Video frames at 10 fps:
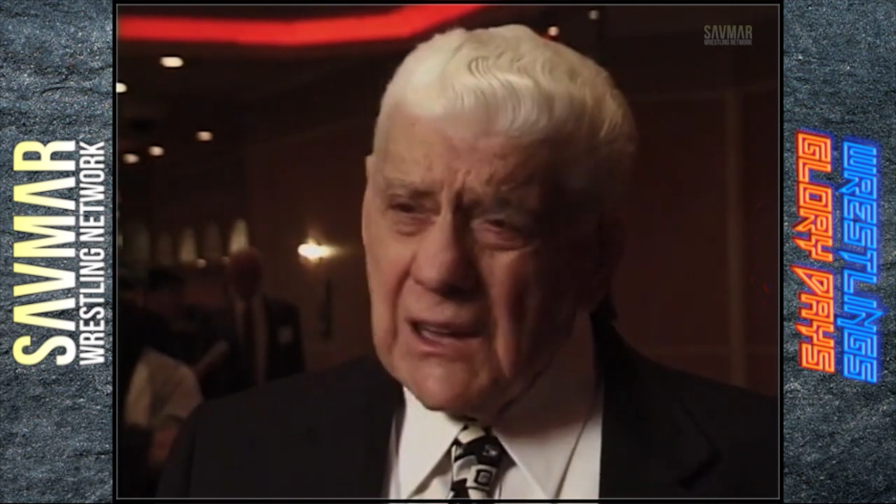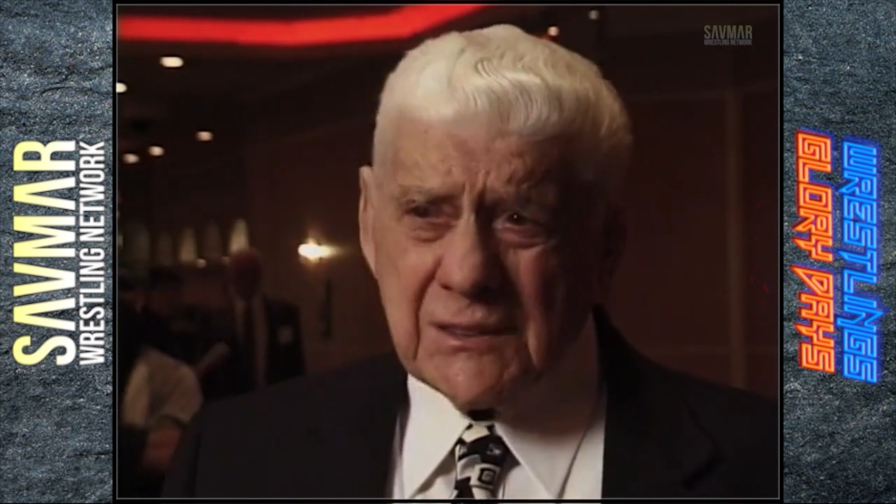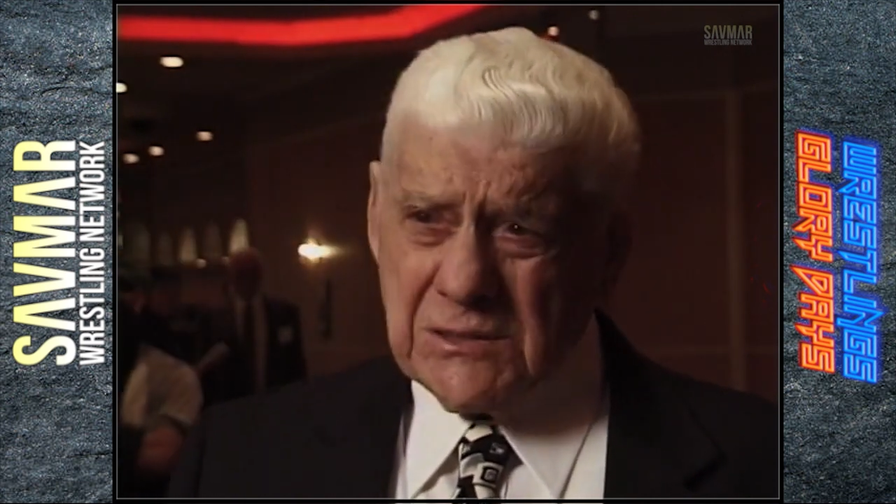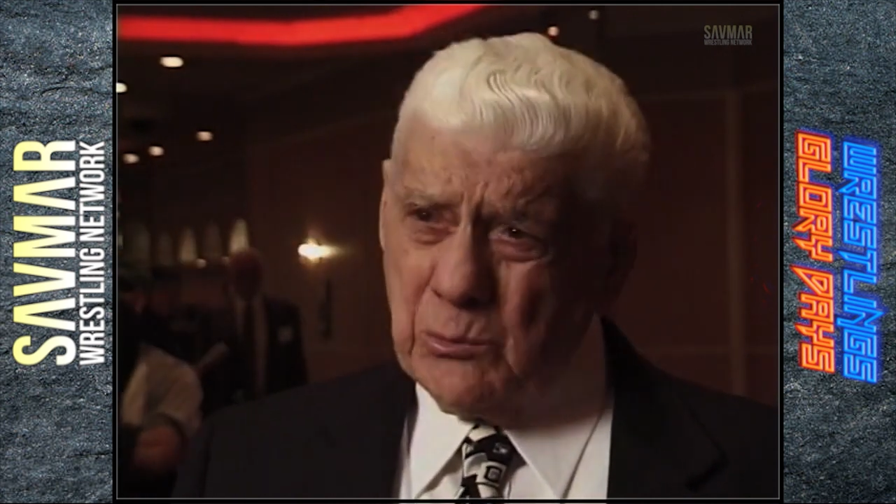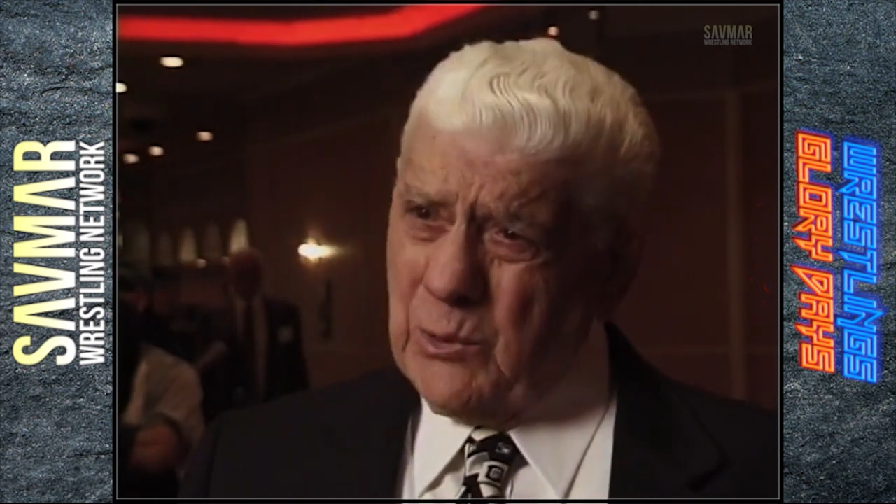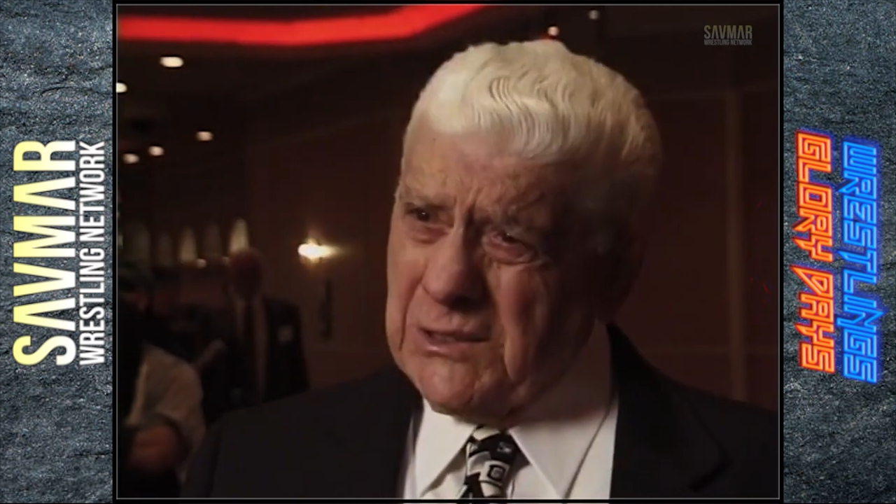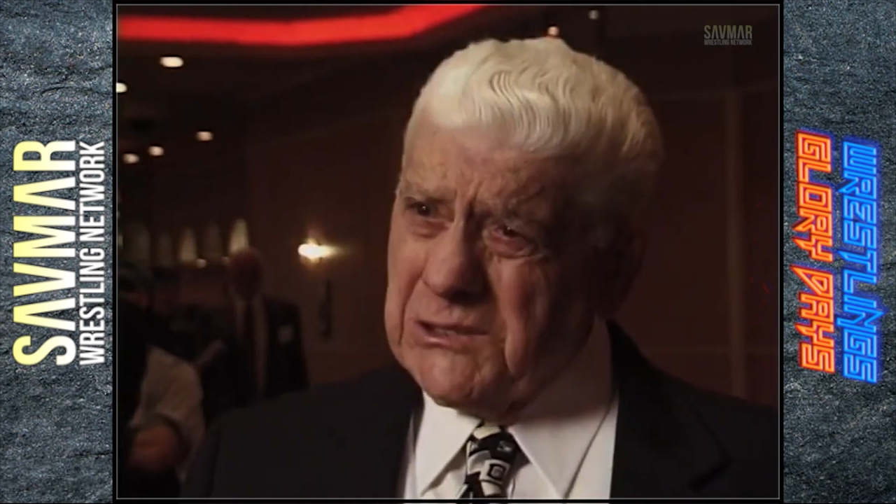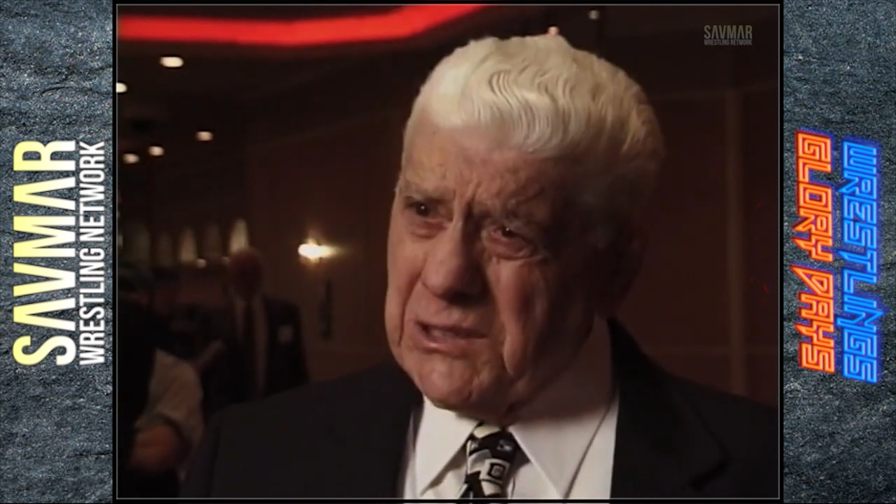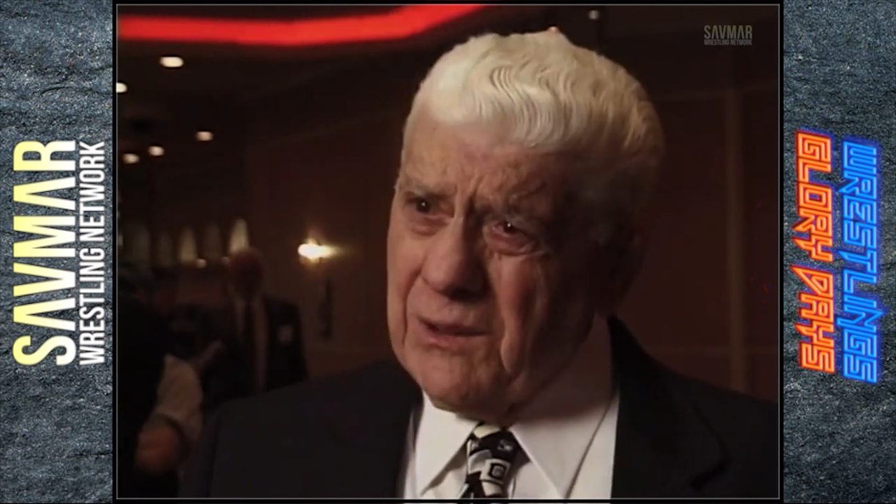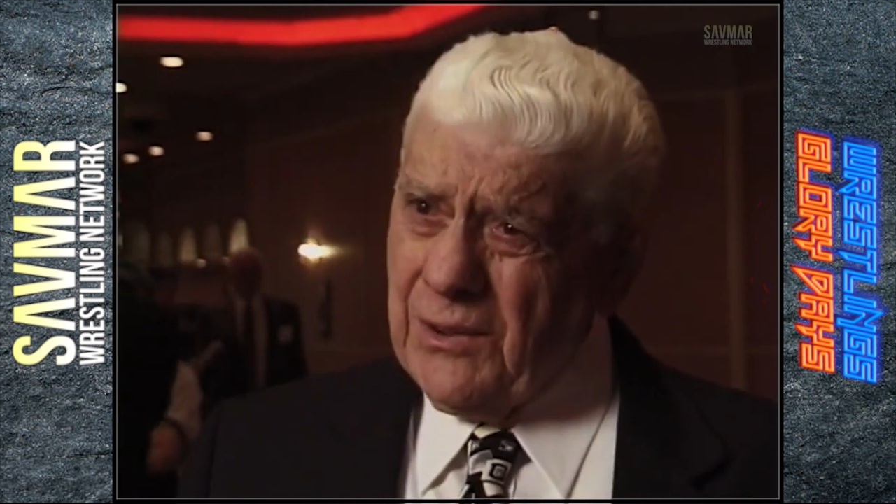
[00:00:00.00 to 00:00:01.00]
I said,
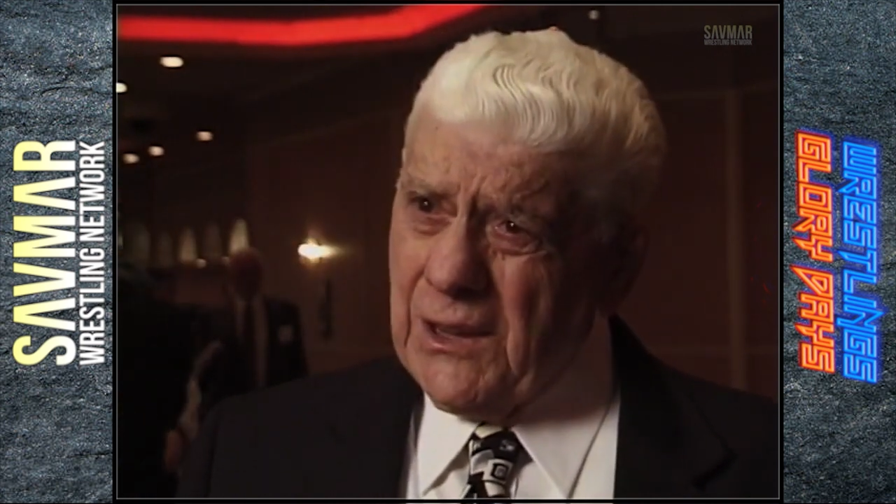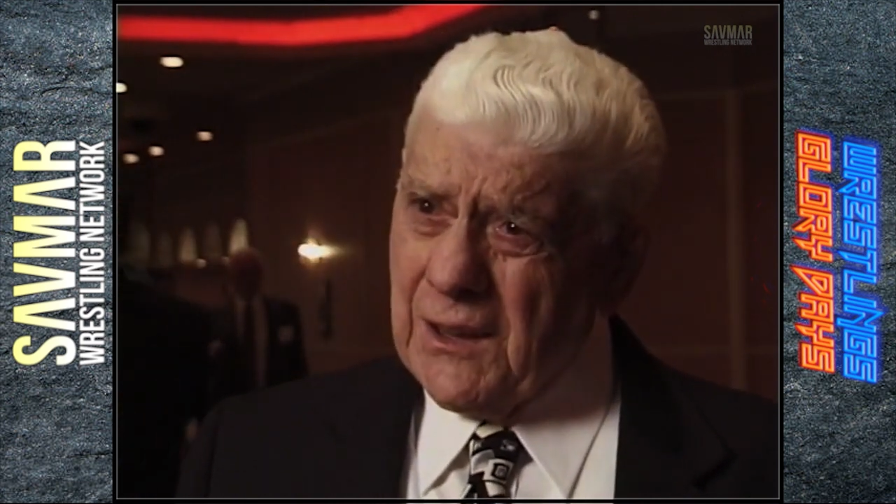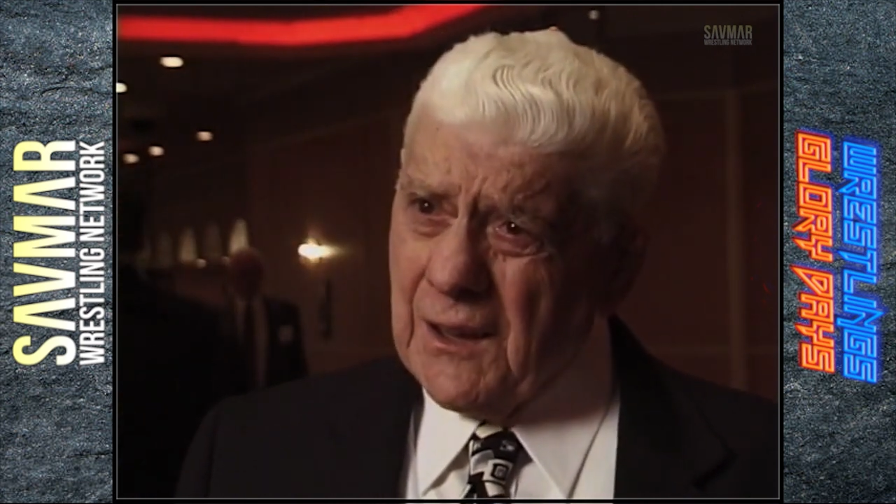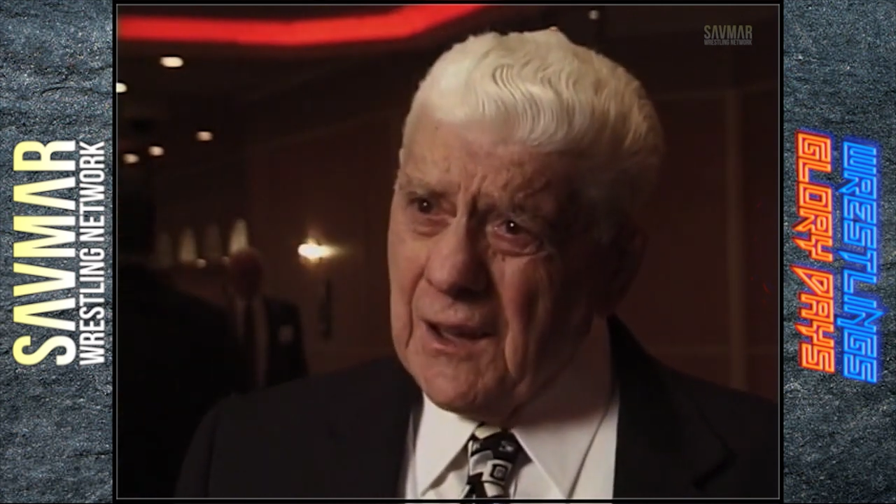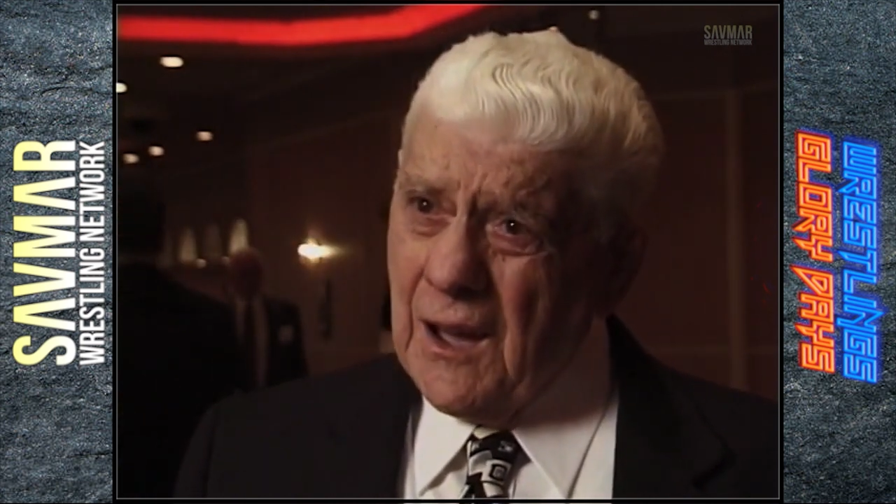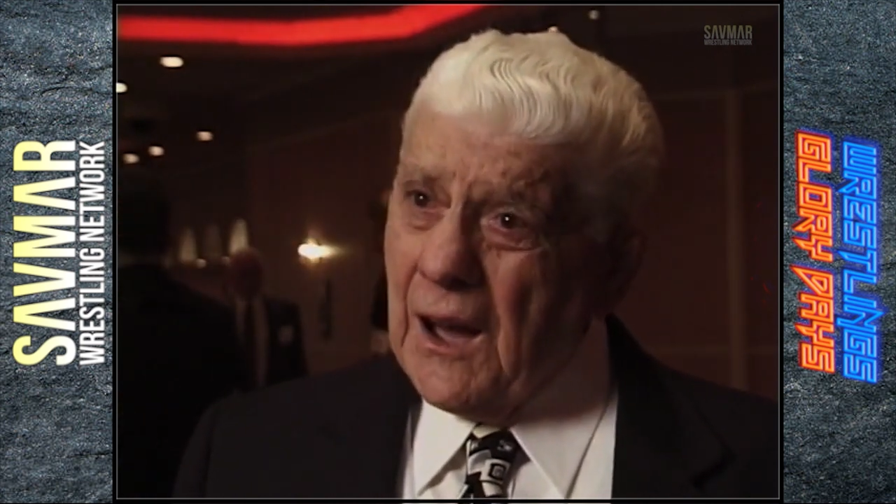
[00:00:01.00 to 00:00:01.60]
what's TV?